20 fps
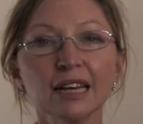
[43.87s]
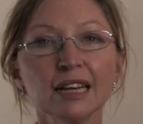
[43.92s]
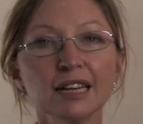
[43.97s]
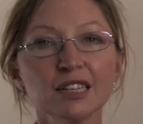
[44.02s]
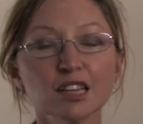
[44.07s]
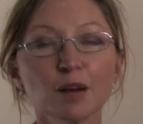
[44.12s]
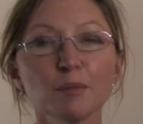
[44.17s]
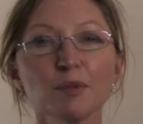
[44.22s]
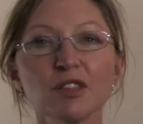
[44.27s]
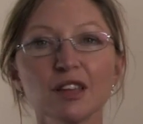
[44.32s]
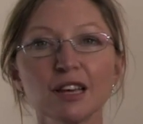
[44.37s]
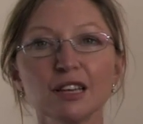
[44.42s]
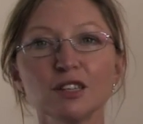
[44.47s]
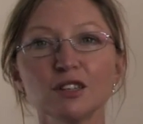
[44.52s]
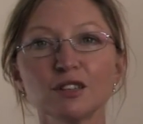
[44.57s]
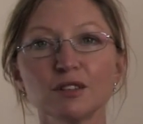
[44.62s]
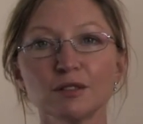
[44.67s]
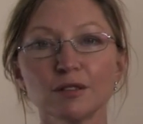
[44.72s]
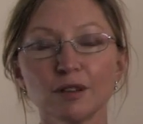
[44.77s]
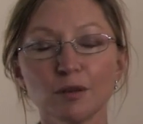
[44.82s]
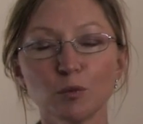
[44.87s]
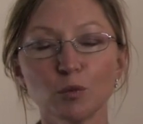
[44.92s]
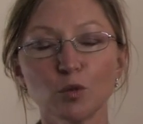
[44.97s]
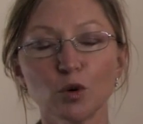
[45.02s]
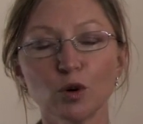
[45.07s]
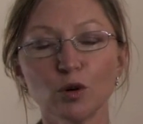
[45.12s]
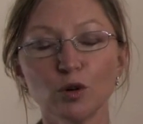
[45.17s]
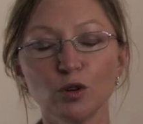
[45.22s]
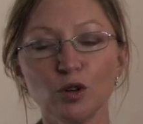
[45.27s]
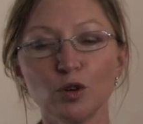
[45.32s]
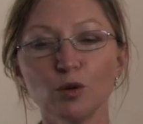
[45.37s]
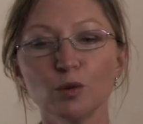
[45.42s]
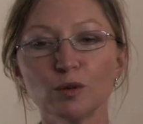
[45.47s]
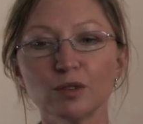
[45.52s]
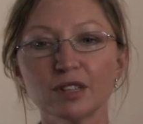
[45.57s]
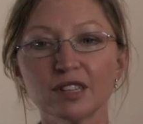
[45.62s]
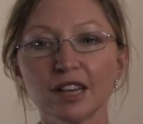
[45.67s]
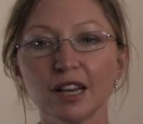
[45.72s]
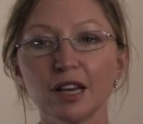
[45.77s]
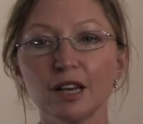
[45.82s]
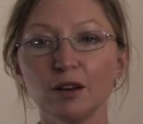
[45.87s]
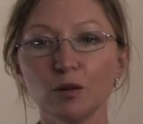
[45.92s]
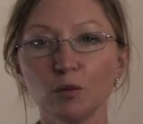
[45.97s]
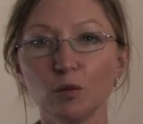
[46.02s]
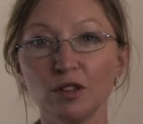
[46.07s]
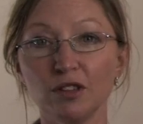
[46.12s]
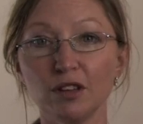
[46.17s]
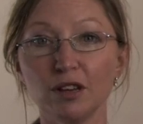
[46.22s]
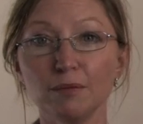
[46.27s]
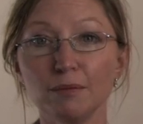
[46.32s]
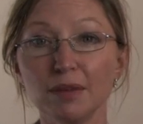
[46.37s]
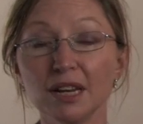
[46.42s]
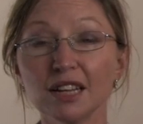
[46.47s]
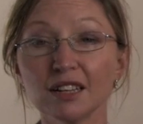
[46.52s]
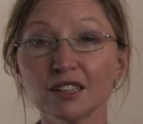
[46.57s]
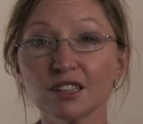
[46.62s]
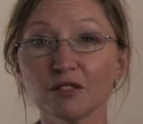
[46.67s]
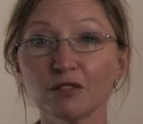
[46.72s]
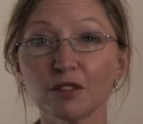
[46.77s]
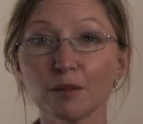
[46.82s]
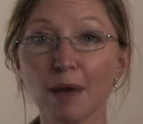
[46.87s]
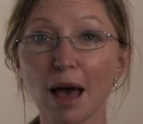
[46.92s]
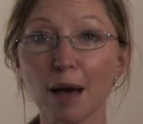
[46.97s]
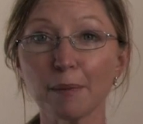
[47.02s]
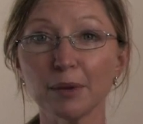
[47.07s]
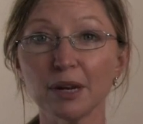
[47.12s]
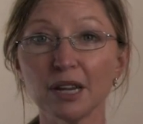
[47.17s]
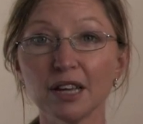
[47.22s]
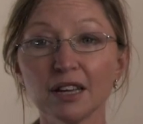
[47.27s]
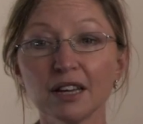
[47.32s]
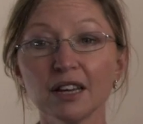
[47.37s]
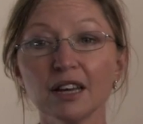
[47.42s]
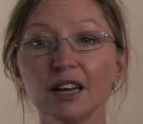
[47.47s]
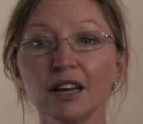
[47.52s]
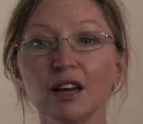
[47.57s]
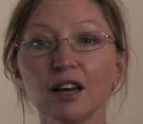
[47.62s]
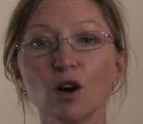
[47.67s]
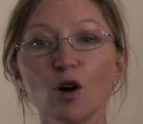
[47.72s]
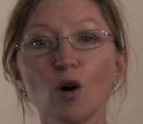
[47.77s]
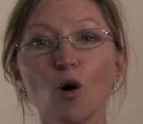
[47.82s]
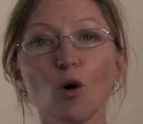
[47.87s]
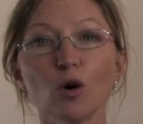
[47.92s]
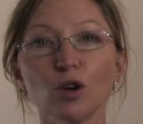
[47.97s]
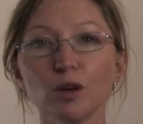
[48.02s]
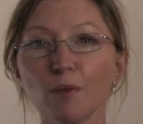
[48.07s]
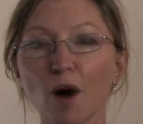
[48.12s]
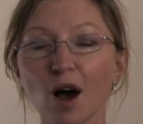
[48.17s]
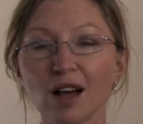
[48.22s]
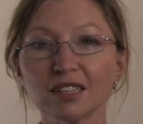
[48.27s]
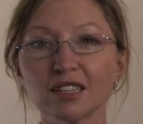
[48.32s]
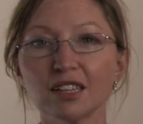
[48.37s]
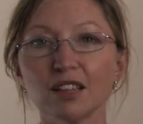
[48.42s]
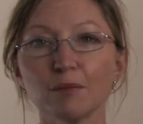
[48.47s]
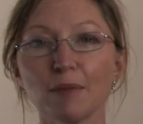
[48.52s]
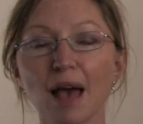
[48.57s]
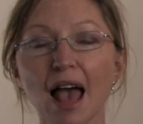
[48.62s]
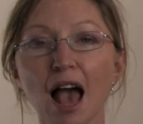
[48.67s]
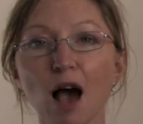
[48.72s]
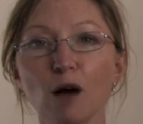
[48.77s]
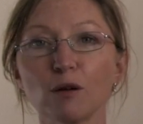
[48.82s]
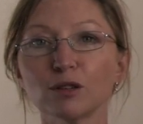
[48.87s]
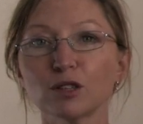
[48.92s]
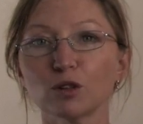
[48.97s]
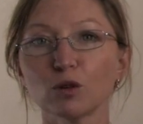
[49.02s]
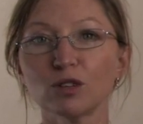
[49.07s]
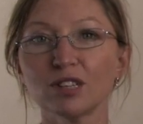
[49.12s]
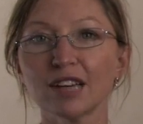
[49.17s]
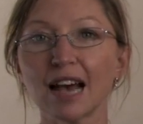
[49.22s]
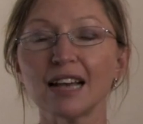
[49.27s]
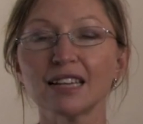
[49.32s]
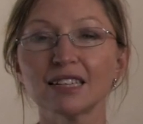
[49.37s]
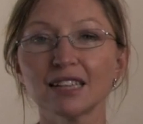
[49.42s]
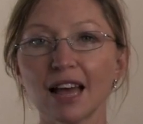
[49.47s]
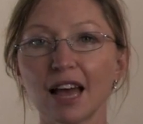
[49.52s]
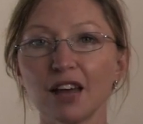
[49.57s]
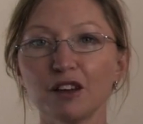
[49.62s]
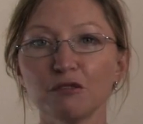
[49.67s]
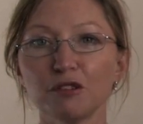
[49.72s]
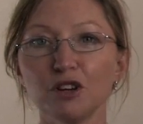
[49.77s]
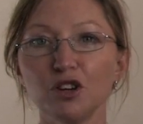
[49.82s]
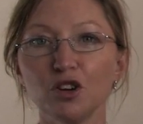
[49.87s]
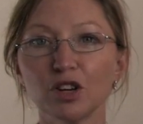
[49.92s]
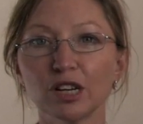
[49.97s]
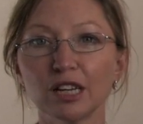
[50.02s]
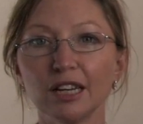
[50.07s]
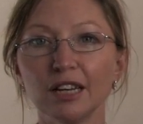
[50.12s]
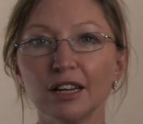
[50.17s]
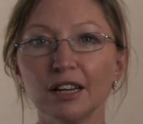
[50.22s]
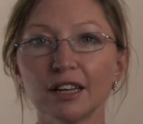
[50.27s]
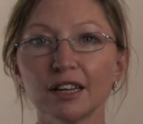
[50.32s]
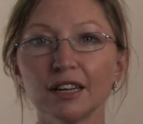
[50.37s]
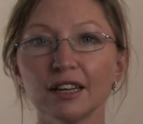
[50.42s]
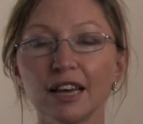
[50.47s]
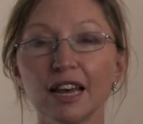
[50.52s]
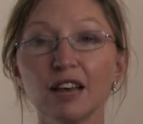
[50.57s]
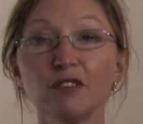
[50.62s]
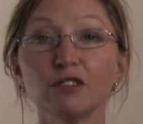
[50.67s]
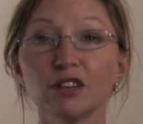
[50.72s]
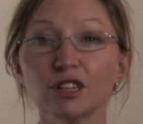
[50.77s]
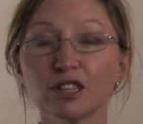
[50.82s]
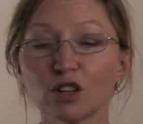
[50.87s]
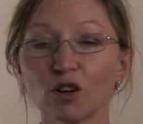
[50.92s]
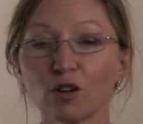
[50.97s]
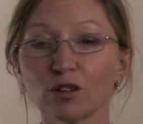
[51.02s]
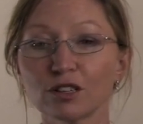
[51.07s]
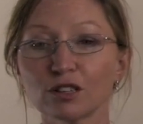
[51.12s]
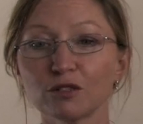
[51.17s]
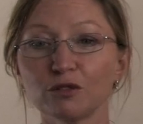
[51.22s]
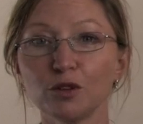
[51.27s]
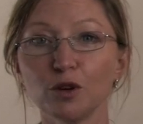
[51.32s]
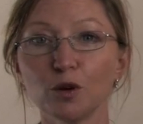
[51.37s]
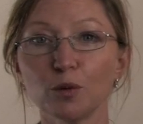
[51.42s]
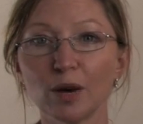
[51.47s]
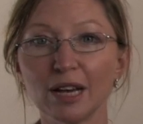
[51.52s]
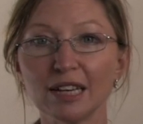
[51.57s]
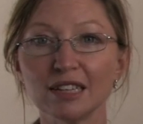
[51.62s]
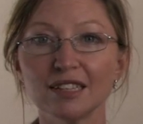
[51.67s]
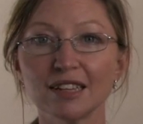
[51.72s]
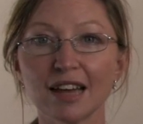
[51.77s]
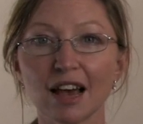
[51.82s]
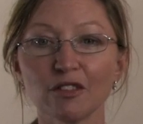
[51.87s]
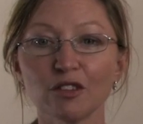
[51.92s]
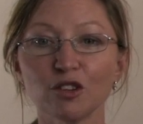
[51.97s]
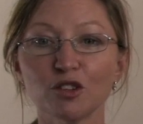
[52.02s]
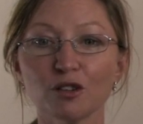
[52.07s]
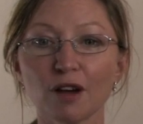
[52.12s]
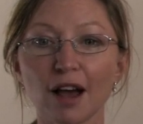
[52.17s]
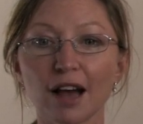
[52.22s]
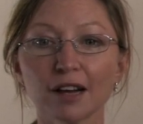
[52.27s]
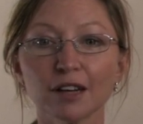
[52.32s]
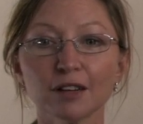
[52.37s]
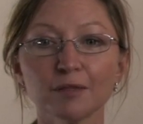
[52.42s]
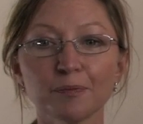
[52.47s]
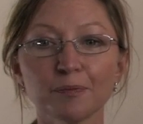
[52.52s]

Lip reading: Some of these you will see within minutes of them happening, or you might see them hours or days later in your clinic, even as long as a few weeks down the track.